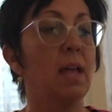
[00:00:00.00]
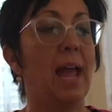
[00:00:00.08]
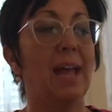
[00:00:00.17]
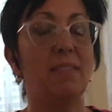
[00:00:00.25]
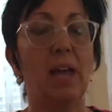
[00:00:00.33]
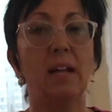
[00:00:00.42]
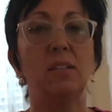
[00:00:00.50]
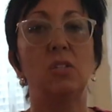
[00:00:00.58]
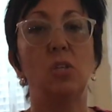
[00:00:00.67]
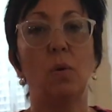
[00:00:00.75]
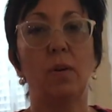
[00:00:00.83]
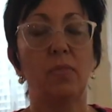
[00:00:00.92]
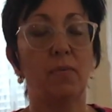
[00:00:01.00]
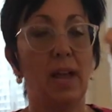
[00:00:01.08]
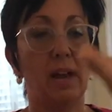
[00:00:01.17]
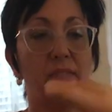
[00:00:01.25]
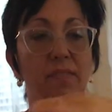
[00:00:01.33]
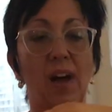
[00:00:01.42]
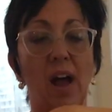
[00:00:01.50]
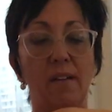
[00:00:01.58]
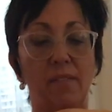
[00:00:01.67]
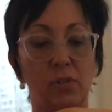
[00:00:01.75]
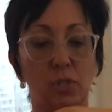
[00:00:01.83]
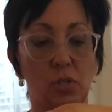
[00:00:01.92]
and that's your 3 out of
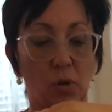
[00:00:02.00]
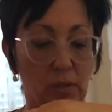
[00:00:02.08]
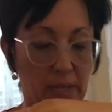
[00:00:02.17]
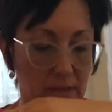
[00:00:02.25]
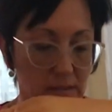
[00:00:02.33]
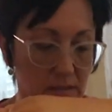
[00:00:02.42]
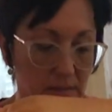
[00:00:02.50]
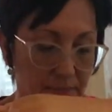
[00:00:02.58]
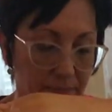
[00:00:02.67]
5 for soleus,